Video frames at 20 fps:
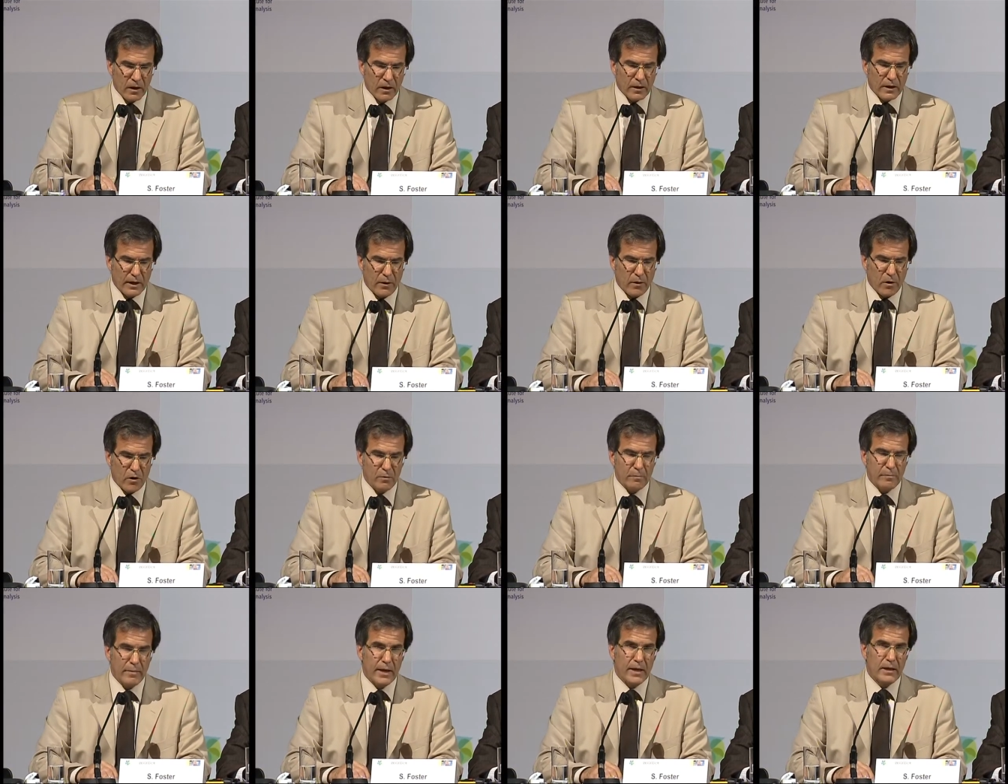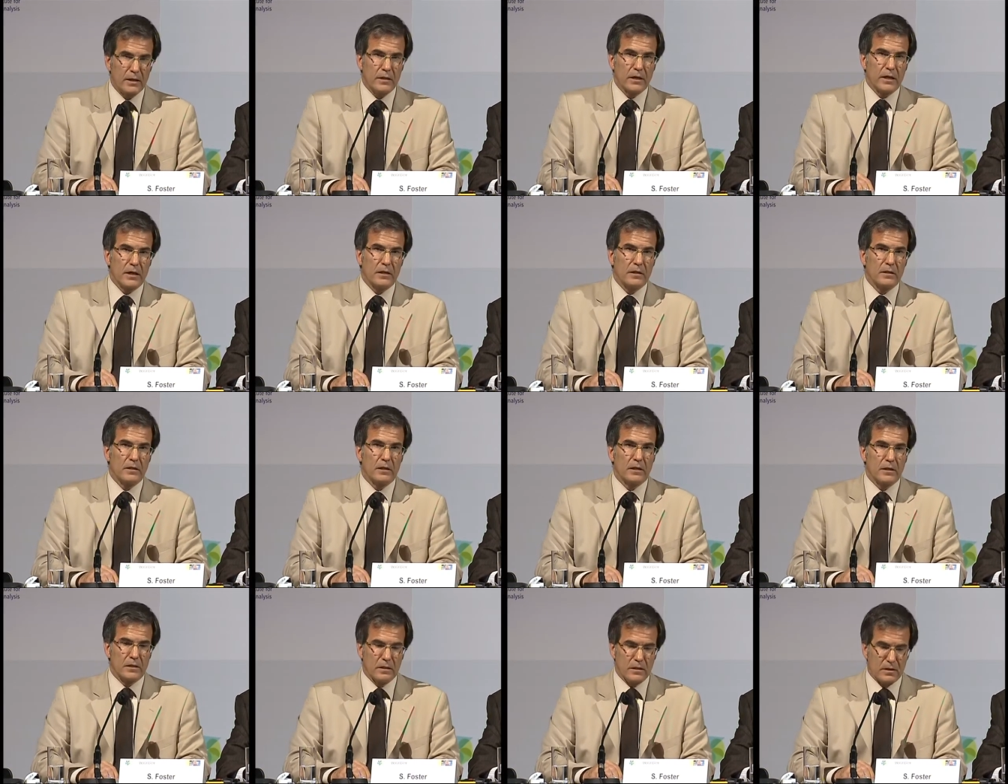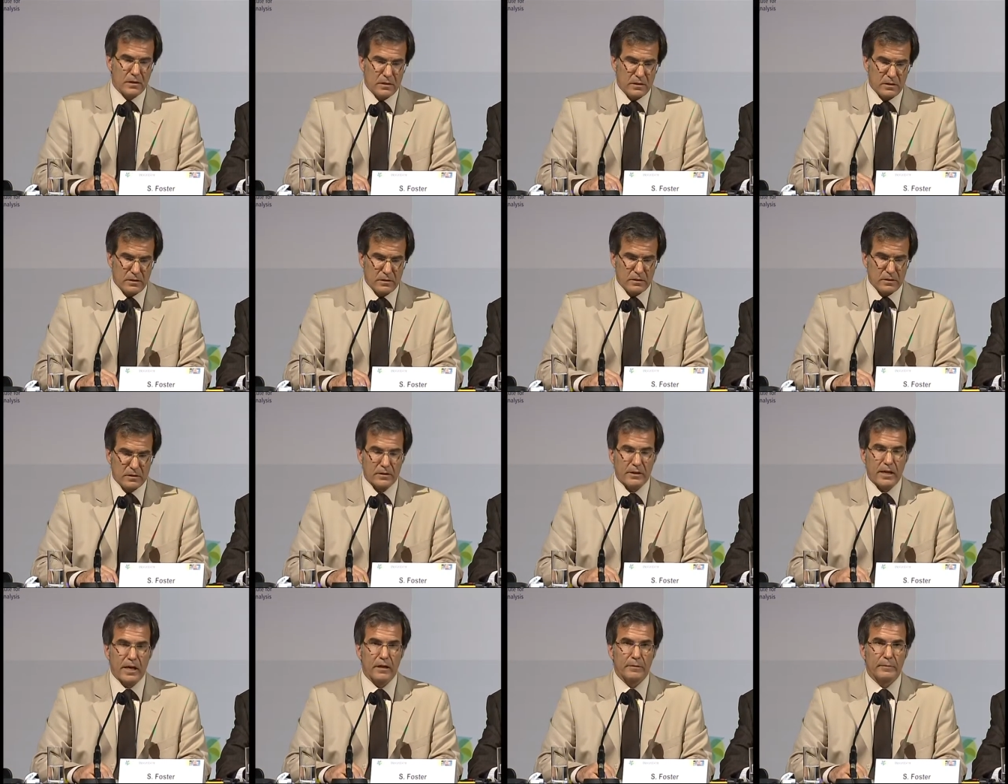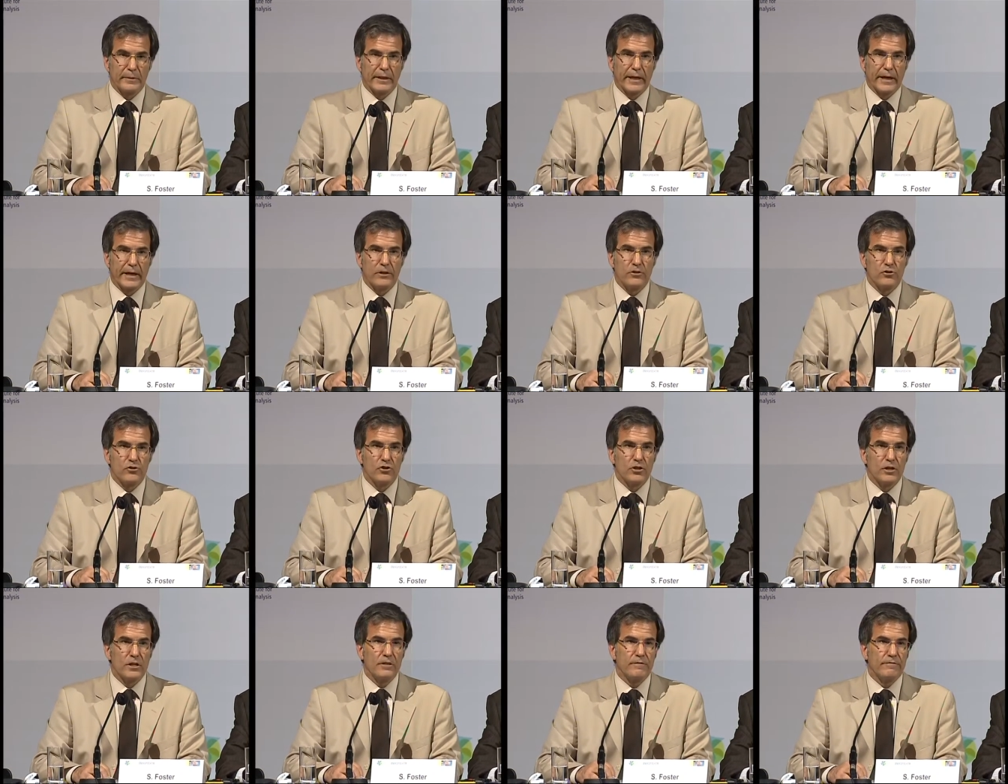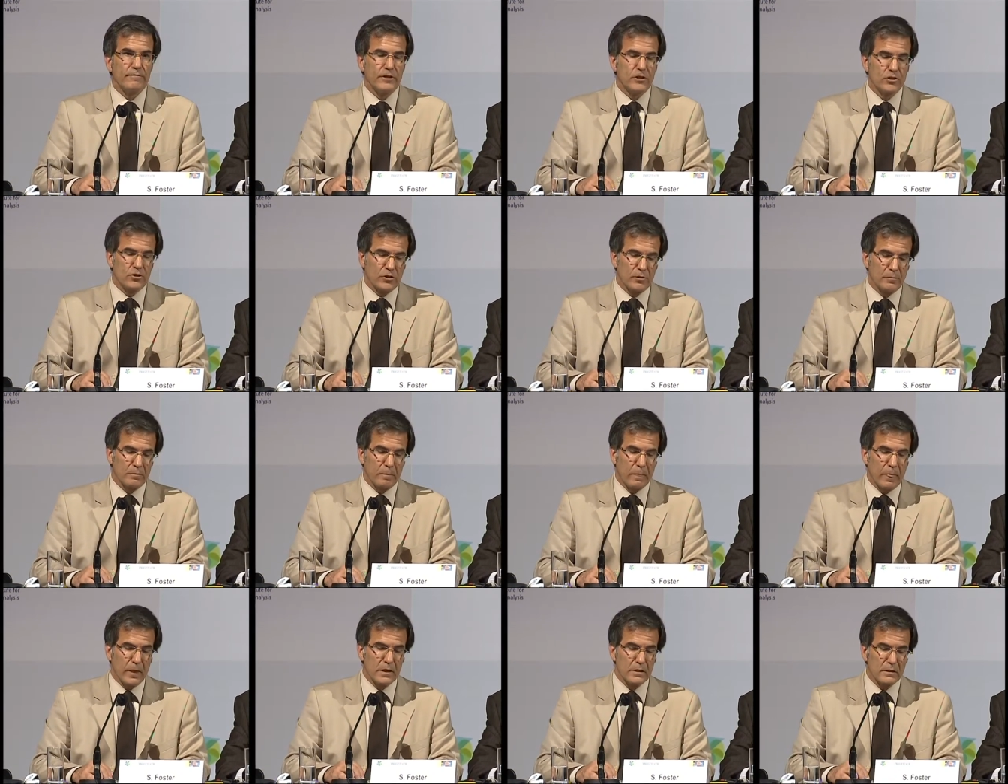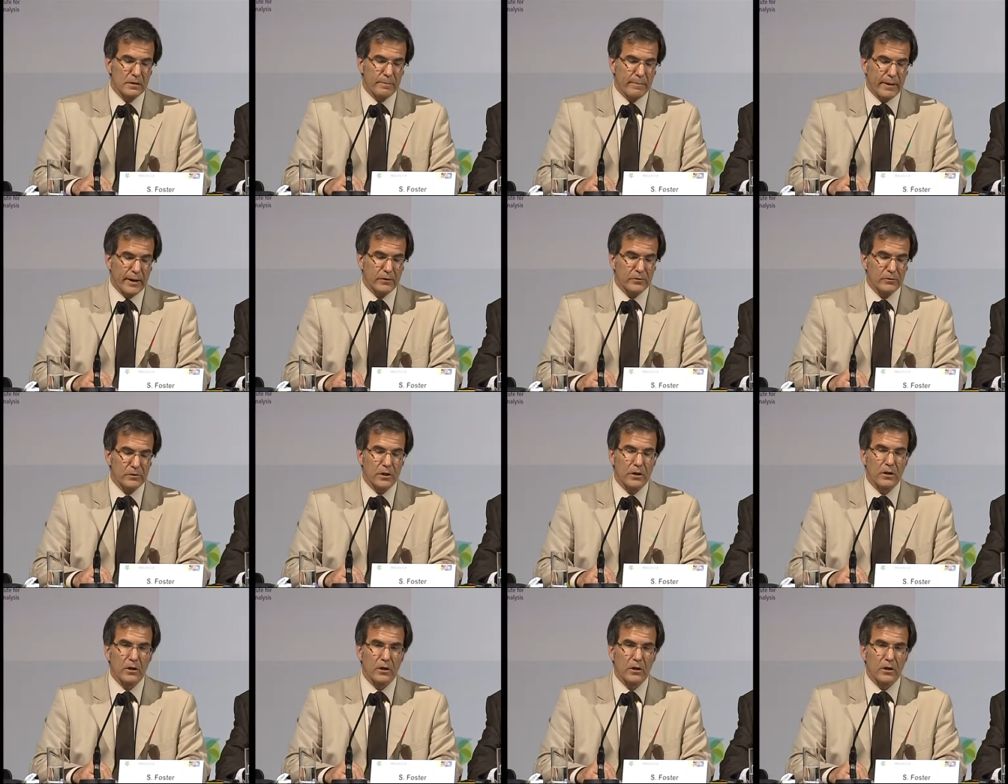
Now, our mandate in the Sustainable Energy Division is about